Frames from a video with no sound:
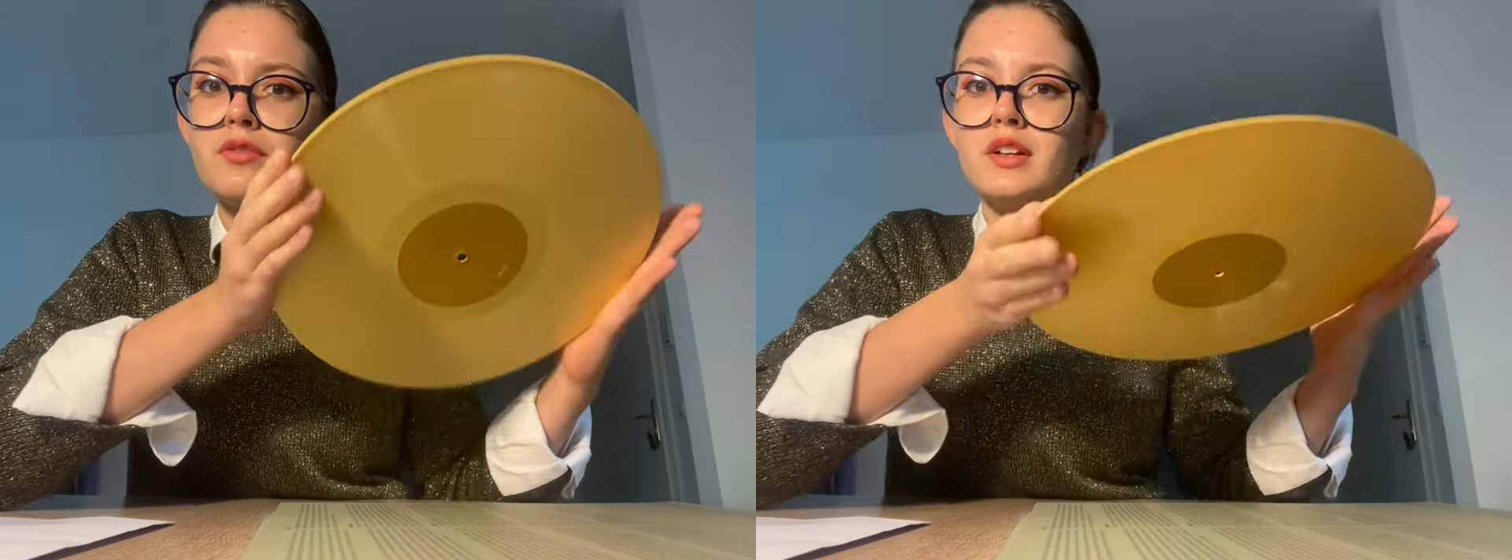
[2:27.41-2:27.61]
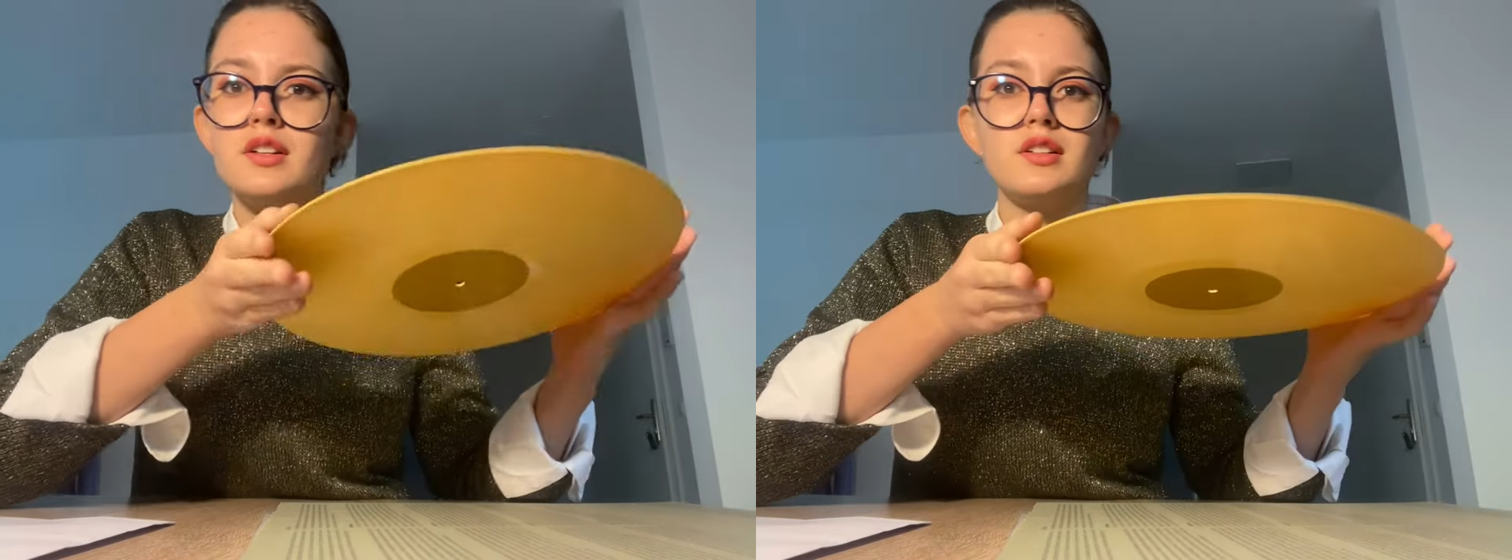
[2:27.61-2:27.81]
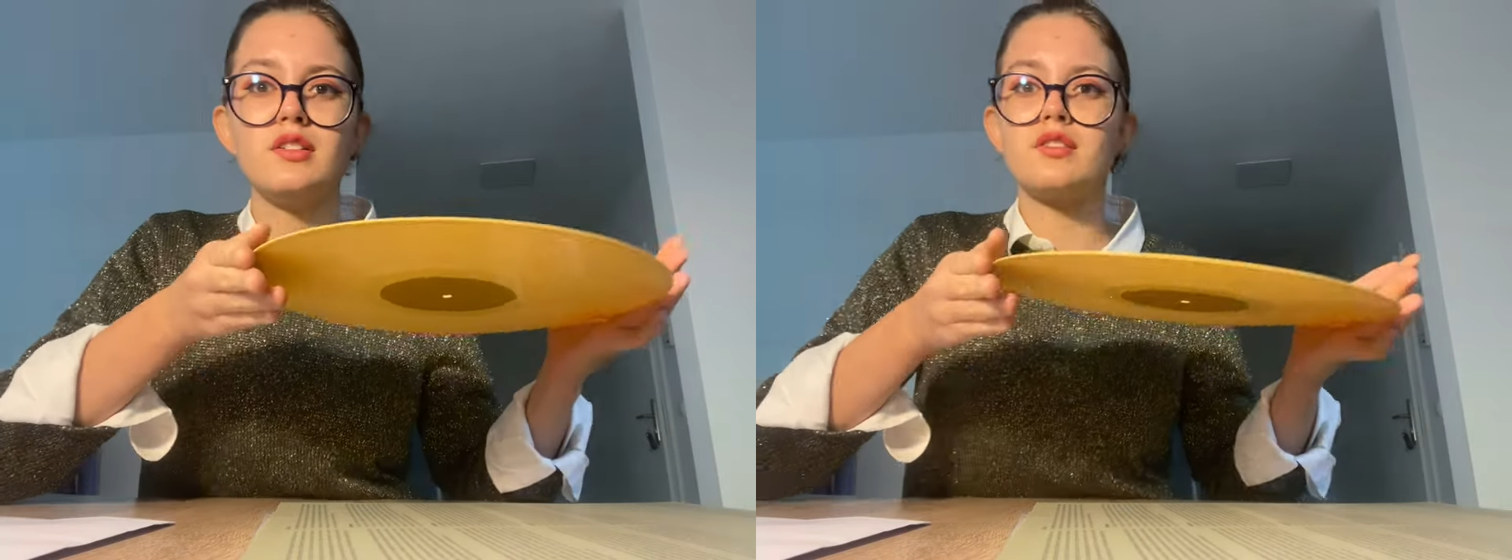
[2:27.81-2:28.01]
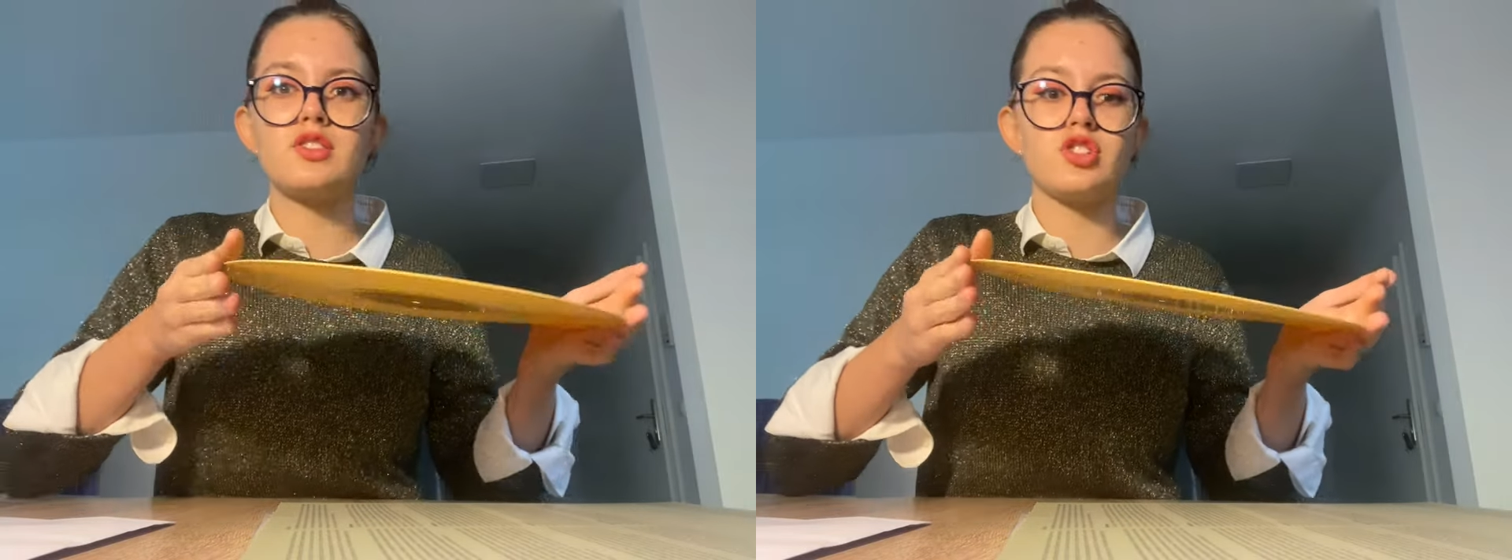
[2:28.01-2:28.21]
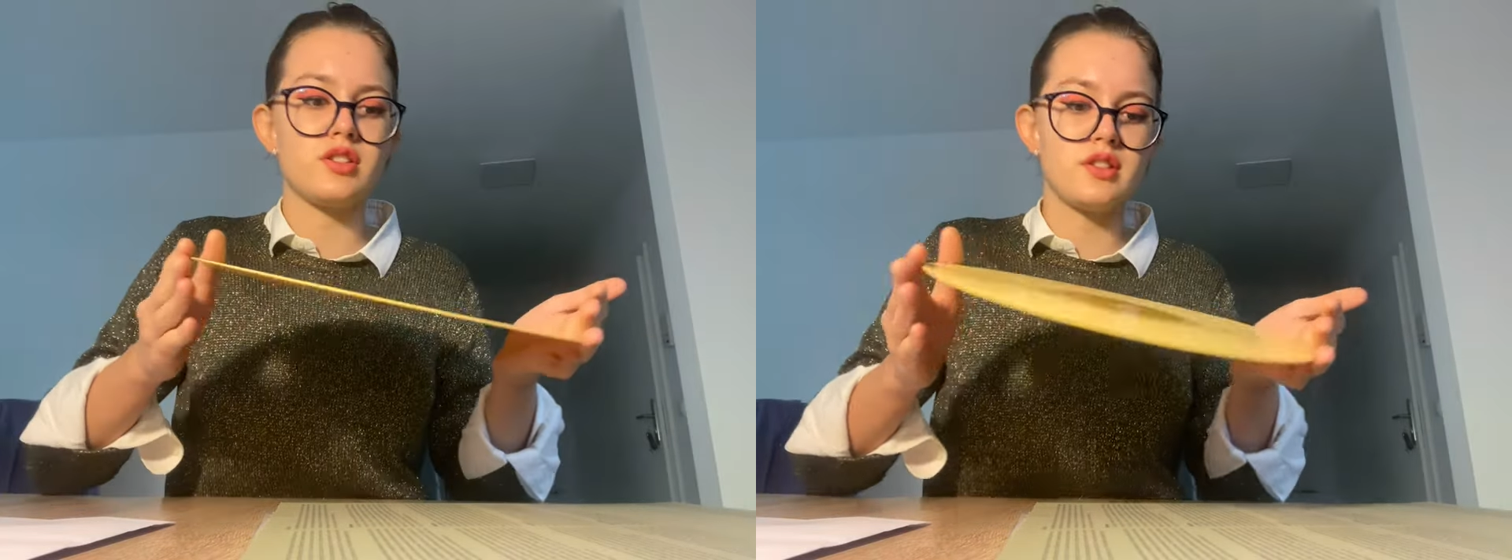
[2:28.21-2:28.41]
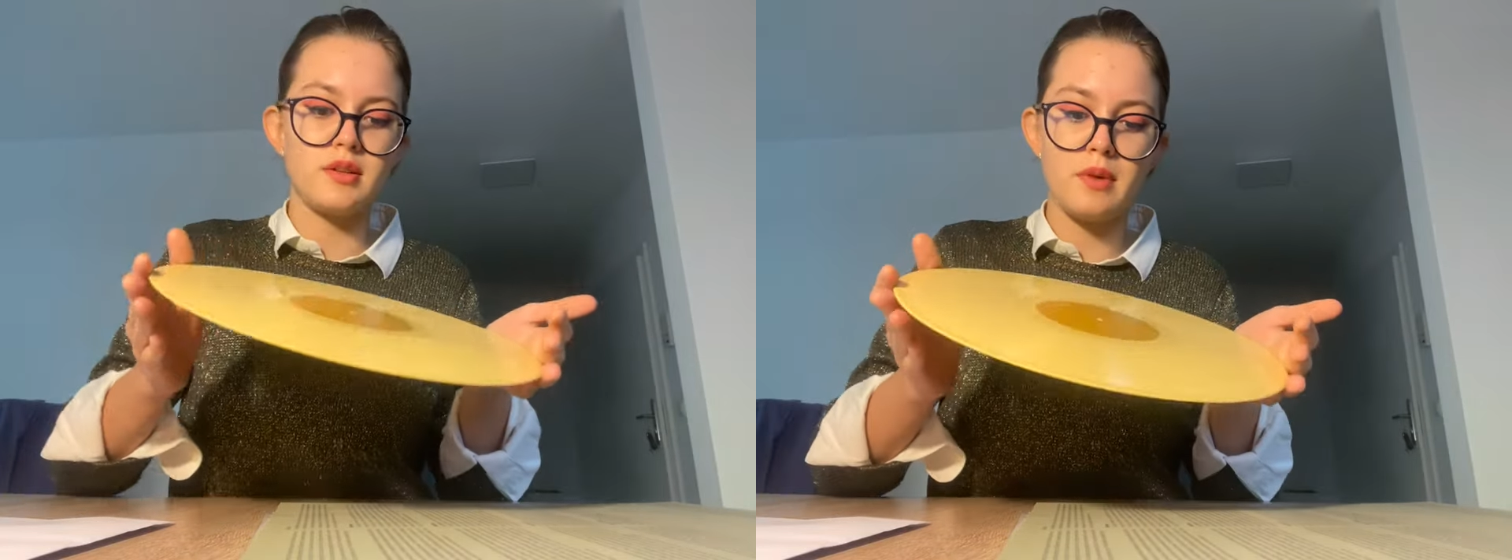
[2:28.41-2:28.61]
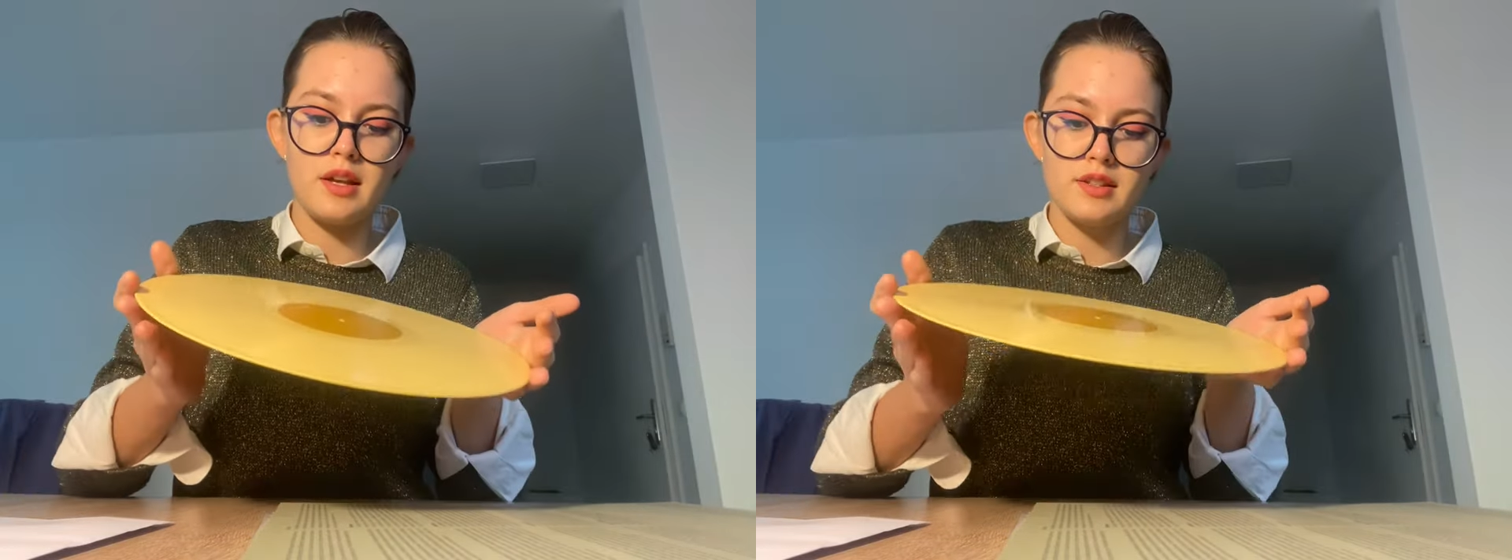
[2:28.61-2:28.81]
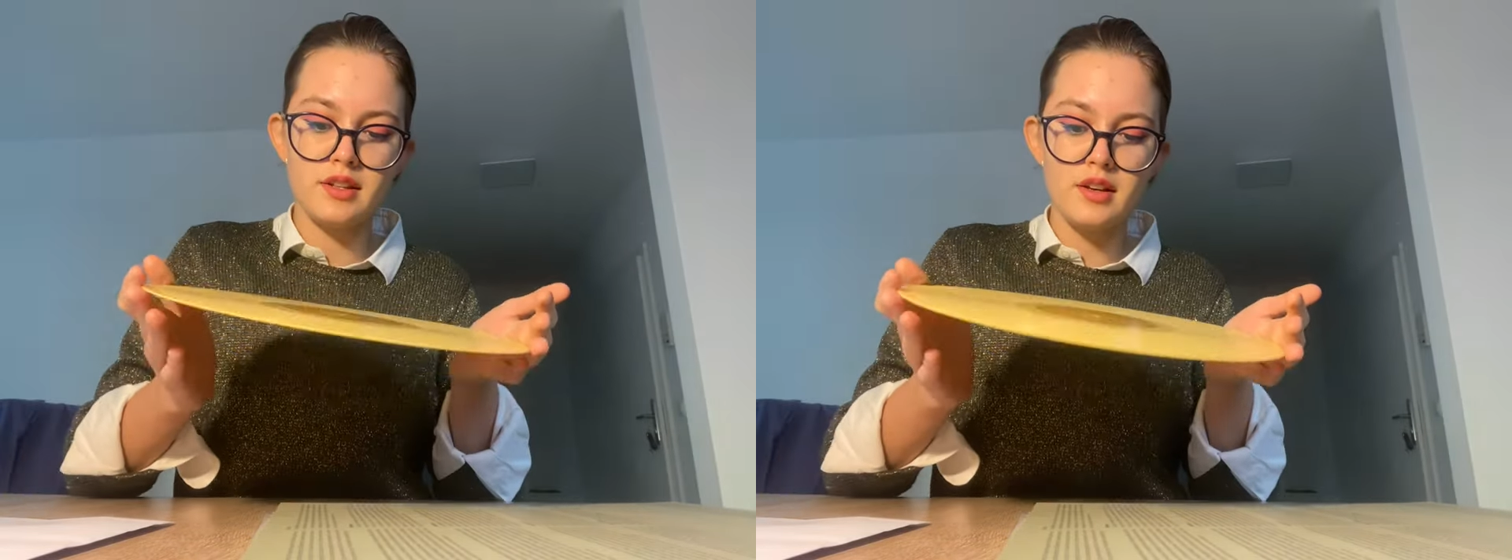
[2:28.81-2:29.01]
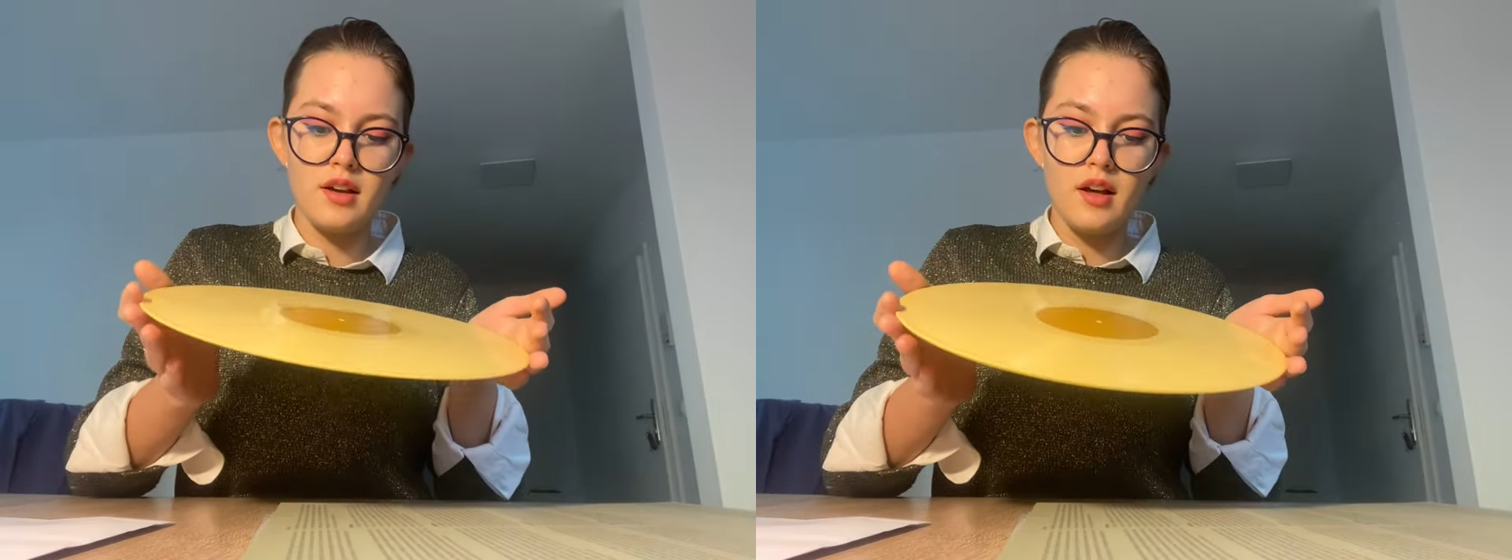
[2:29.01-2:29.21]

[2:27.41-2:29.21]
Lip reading: and it looks just amazing.